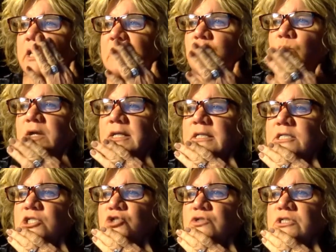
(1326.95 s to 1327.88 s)
In what
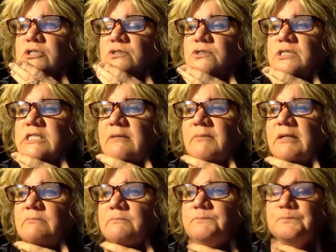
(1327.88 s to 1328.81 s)
industry do you see me?
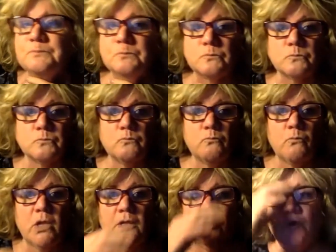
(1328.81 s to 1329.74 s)

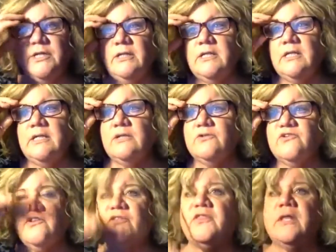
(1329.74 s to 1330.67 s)
Cornelia, here's
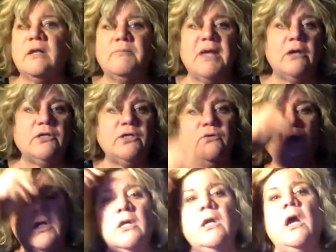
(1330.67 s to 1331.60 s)
the thing about you.
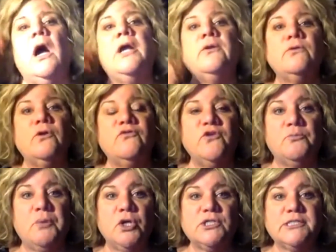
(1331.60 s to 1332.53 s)
I don't know if you're
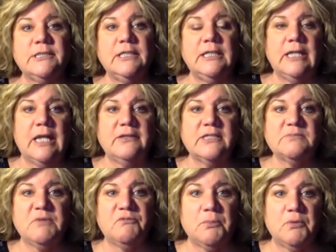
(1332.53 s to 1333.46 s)
personally like this,
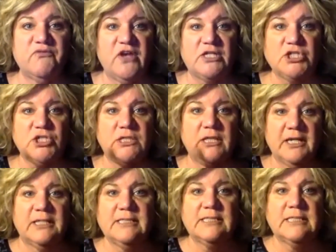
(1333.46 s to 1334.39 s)
but professionally, I
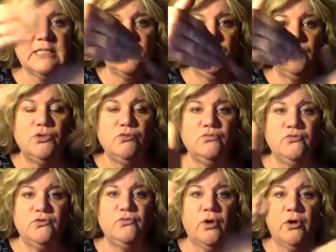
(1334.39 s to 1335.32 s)
can see
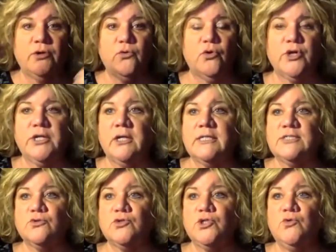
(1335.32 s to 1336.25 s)
you are an
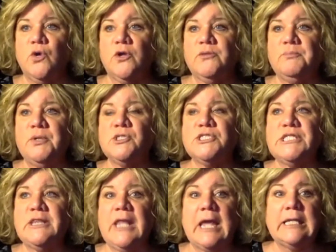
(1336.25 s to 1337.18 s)
organizer. You are the person
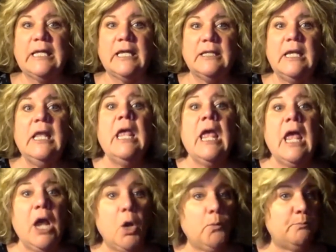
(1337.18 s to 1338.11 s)
that can
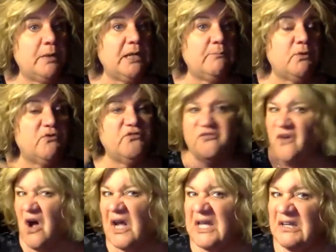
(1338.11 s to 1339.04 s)
help people
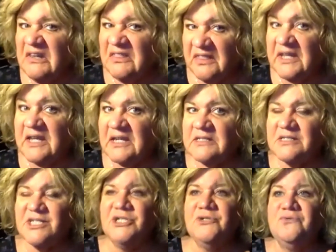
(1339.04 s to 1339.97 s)
find
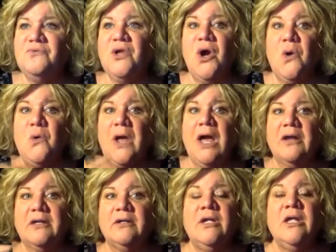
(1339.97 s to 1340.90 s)
things. You know how
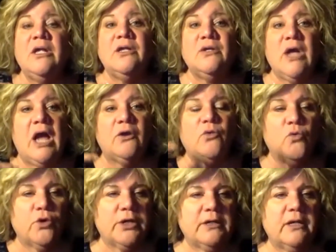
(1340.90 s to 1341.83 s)
to
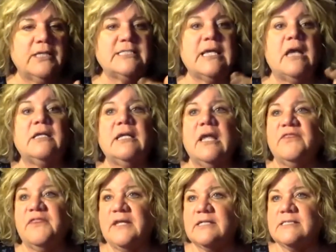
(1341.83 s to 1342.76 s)
organize, how to get
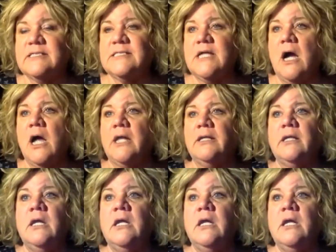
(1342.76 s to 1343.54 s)
things done.